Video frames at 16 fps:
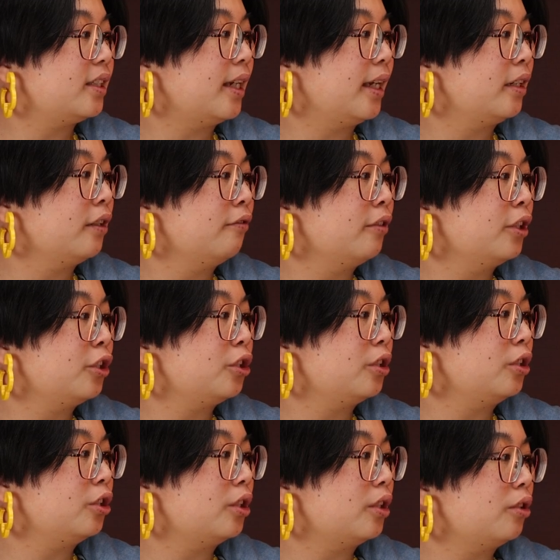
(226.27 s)
the Tiger
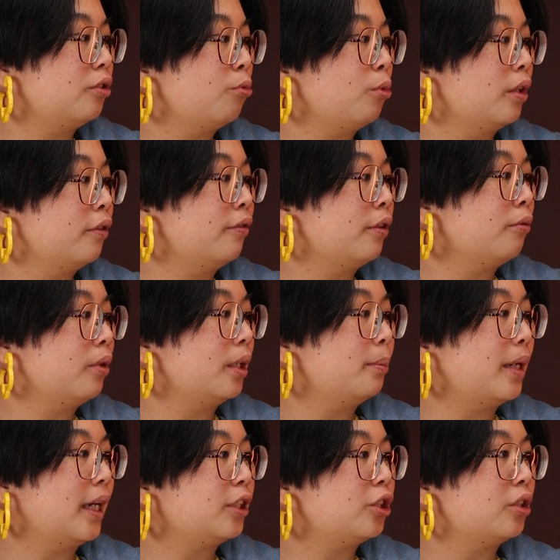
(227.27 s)
version just
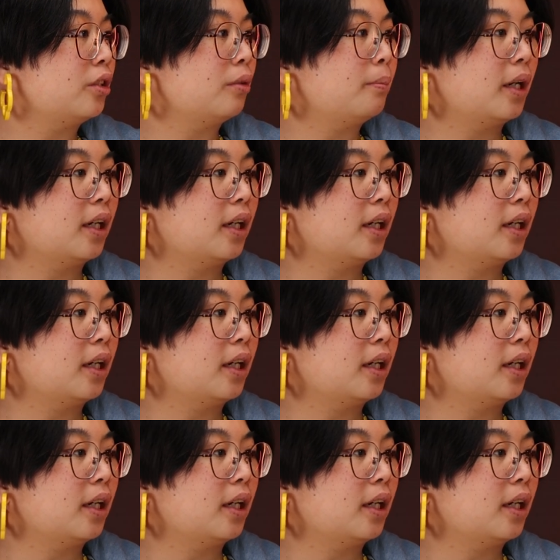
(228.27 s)
one-for-one matches the